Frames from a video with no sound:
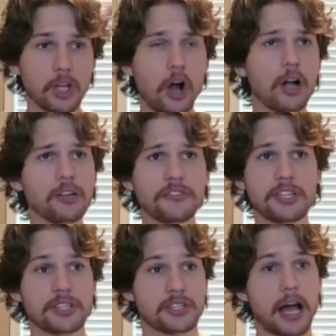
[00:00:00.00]
all of
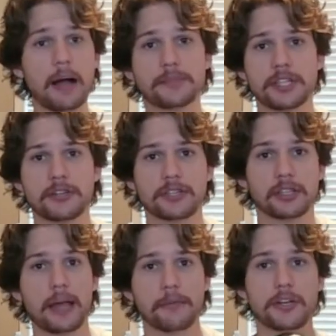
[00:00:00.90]
these top tier
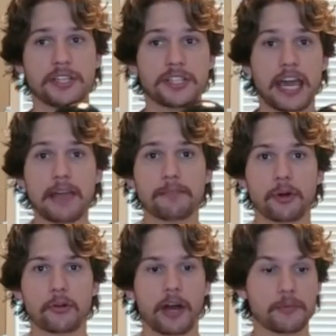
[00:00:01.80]
celebrities, game
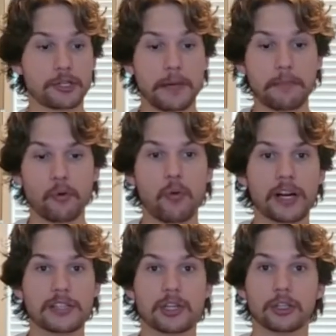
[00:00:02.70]
programmers, people
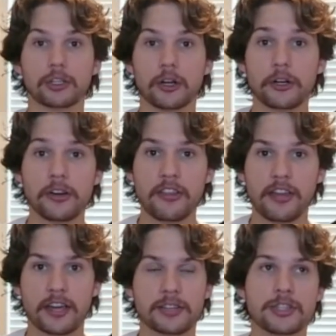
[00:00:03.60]
wanting to learn
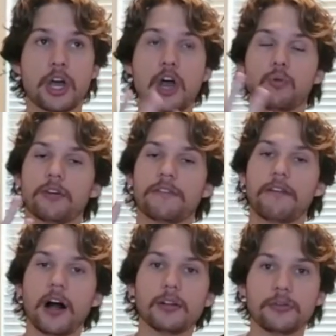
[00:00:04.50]
things would
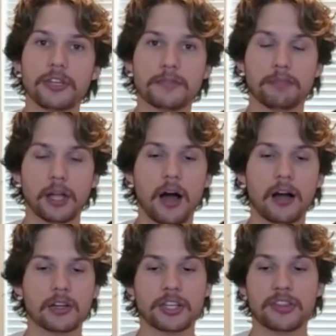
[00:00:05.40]
follow these
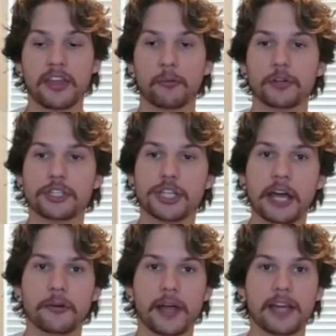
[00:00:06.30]
blogs that were
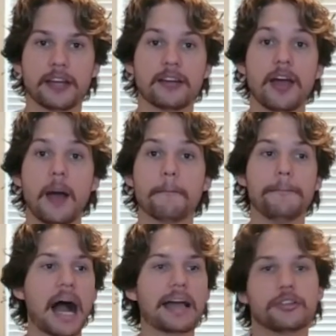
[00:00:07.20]
generated
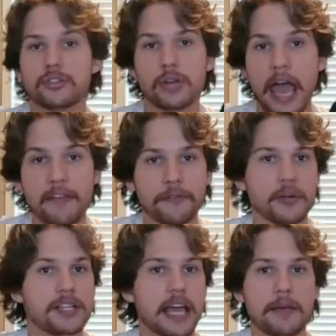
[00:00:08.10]
by
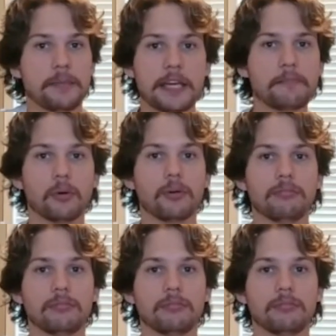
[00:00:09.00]
everyday people.